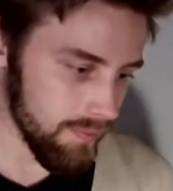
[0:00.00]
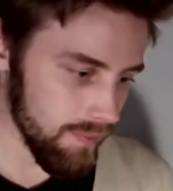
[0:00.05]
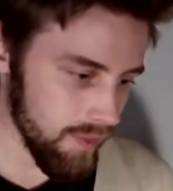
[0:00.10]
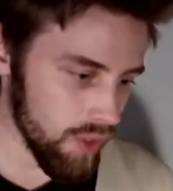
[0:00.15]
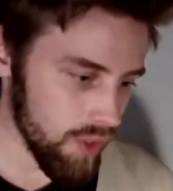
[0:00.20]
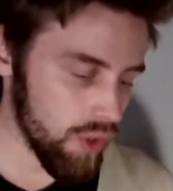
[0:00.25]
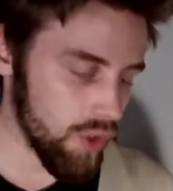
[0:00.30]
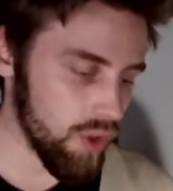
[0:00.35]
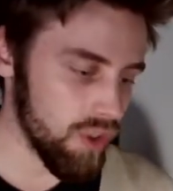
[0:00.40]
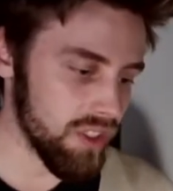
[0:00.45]

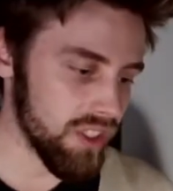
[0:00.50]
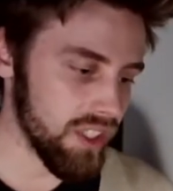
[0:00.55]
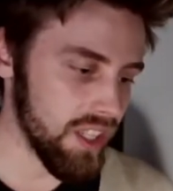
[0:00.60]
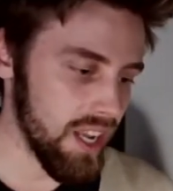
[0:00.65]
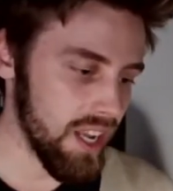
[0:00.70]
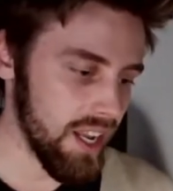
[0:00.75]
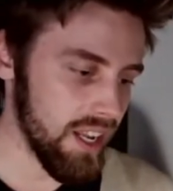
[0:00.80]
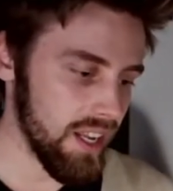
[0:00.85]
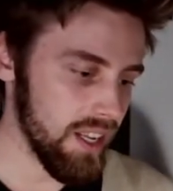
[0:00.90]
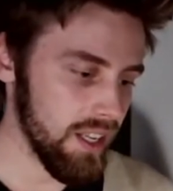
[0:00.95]
you can
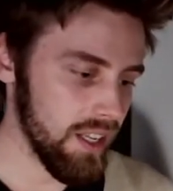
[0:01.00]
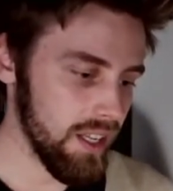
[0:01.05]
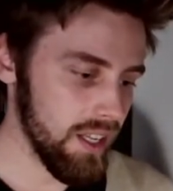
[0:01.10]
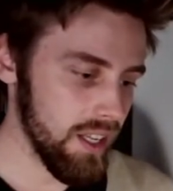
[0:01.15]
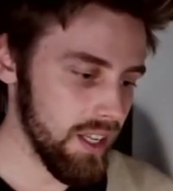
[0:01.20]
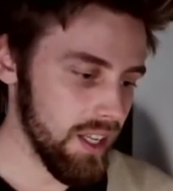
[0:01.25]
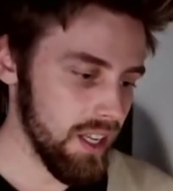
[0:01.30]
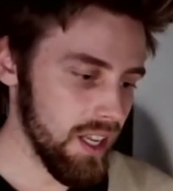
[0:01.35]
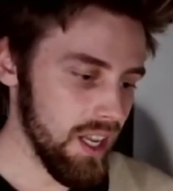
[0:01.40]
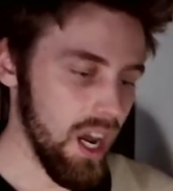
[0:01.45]
say,
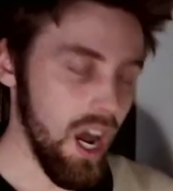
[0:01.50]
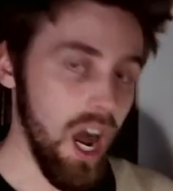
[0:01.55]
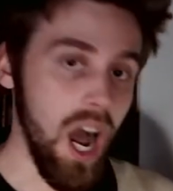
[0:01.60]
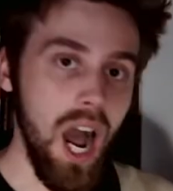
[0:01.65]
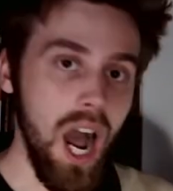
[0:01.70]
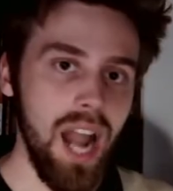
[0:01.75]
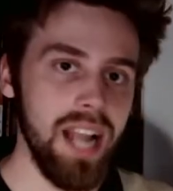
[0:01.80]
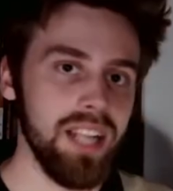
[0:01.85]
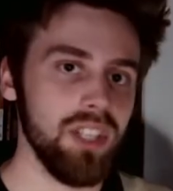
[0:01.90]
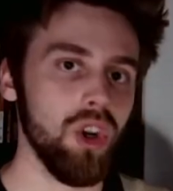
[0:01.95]

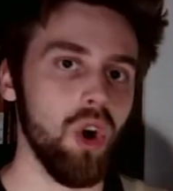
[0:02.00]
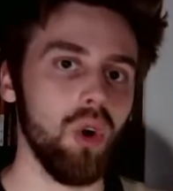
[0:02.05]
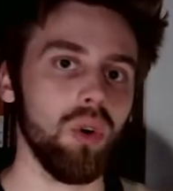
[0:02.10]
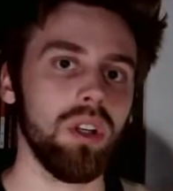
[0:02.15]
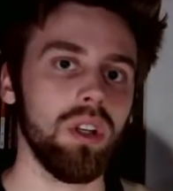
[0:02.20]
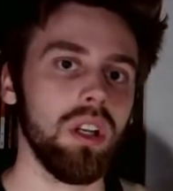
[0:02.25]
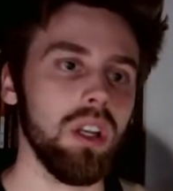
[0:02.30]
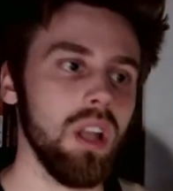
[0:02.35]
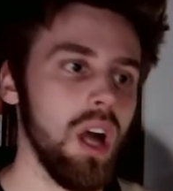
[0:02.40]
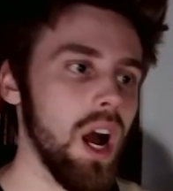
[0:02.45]
I
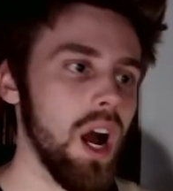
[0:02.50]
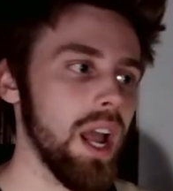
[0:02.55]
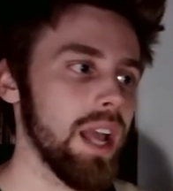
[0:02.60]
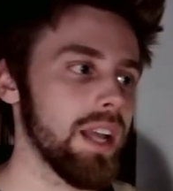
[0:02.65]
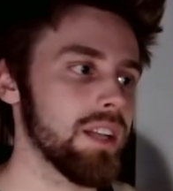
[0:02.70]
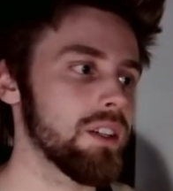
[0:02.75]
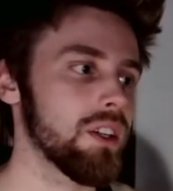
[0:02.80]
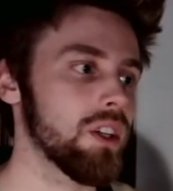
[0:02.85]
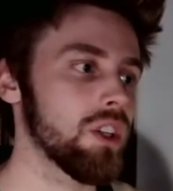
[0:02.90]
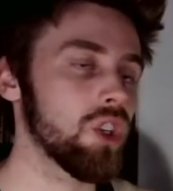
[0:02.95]
don't
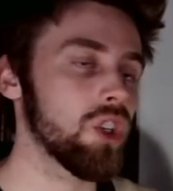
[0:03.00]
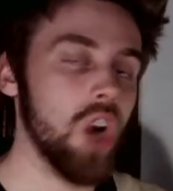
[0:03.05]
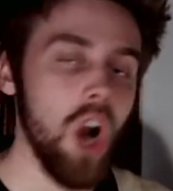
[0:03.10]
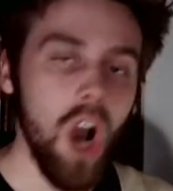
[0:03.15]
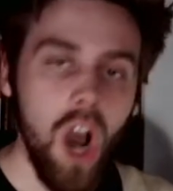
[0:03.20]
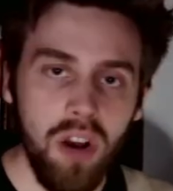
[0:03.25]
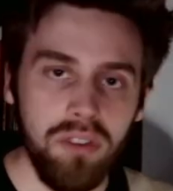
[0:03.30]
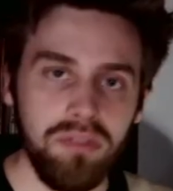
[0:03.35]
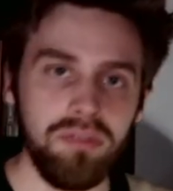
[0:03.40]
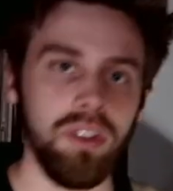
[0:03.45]
like
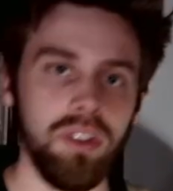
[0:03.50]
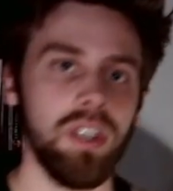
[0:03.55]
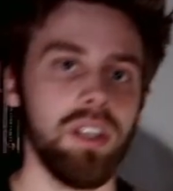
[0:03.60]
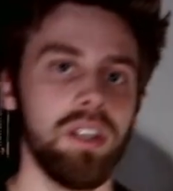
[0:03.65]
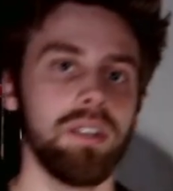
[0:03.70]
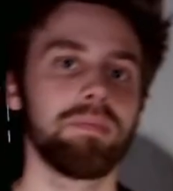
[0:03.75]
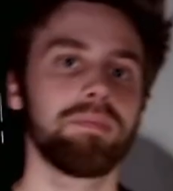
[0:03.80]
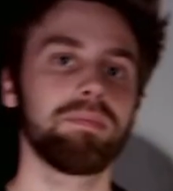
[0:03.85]
coffee